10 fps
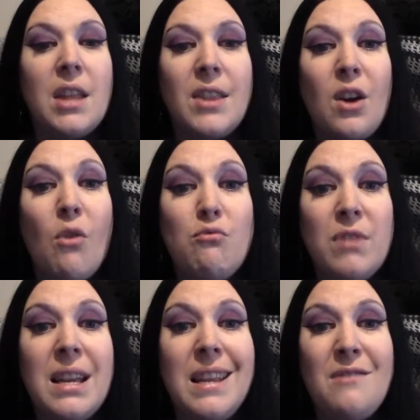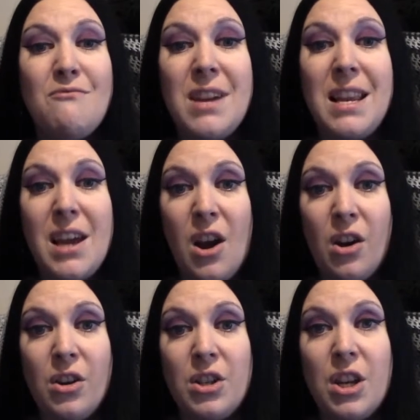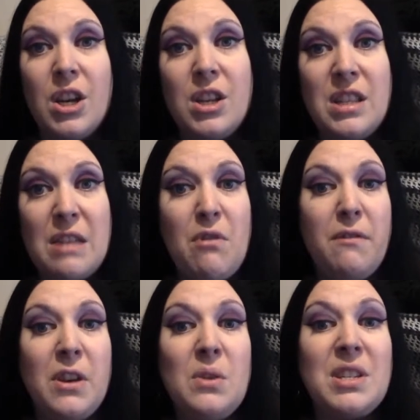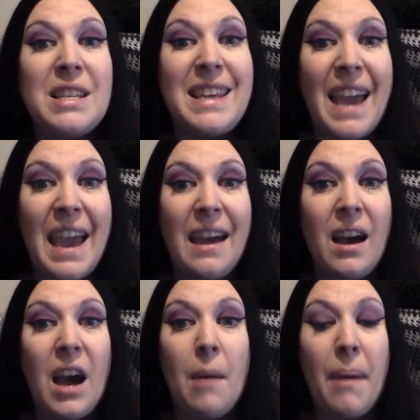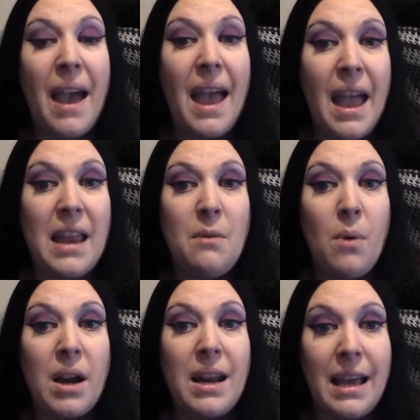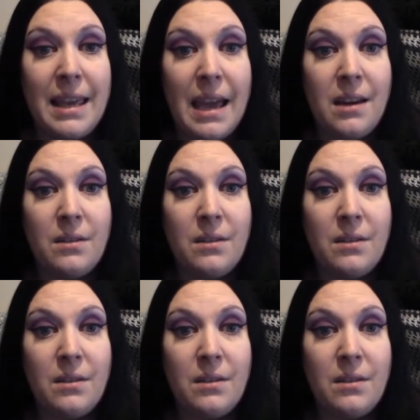They got really, really hurt. They refused to care about anyone again.